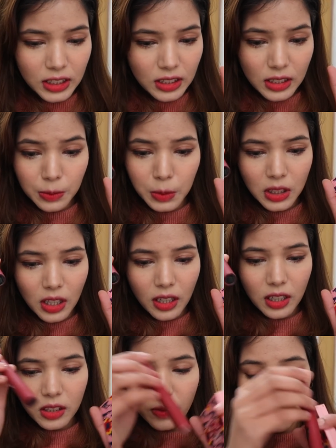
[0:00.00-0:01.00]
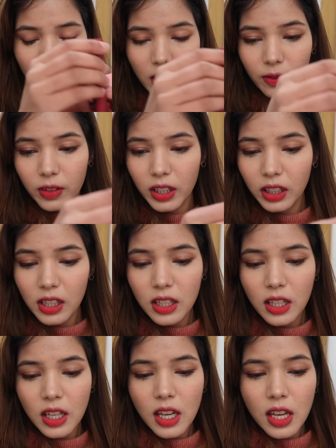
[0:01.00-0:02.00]
Lipstick is favorite,
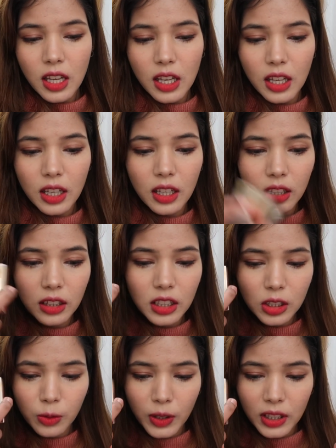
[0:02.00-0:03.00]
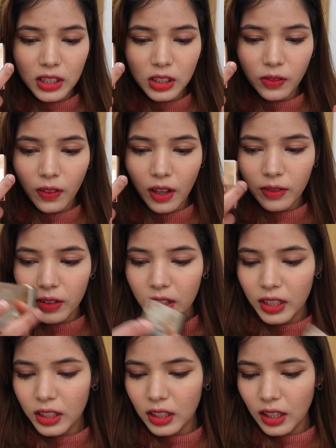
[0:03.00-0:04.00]
and this one is
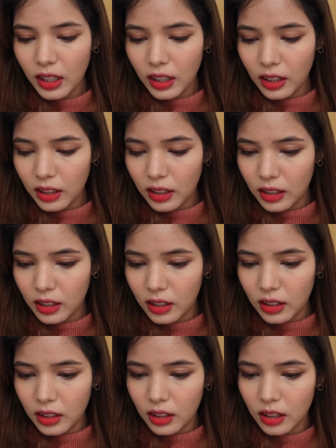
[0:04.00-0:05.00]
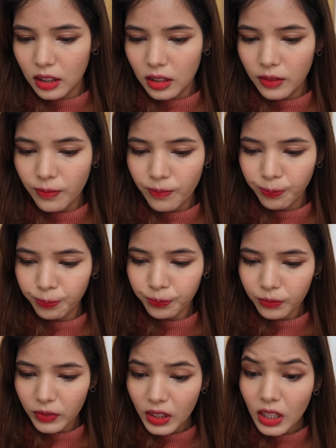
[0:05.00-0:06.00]
favorite, and
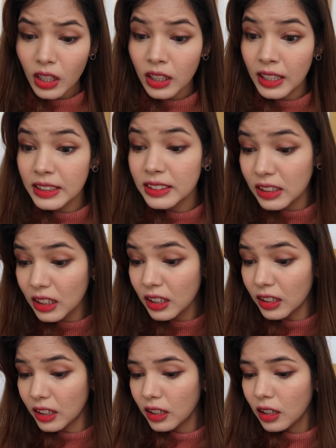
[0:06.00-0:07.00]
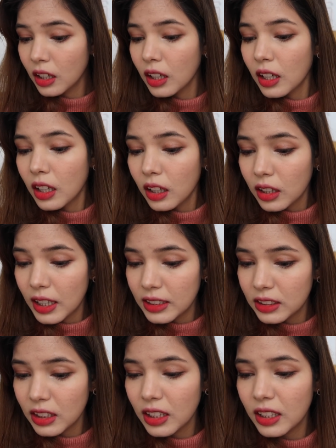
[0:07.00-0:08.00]
concealer
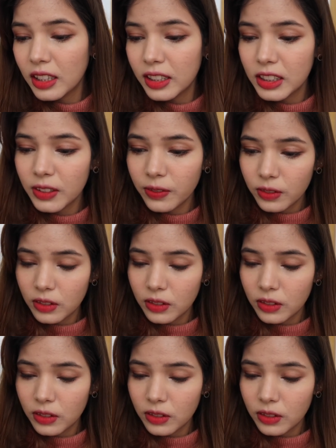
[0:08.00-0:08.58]
is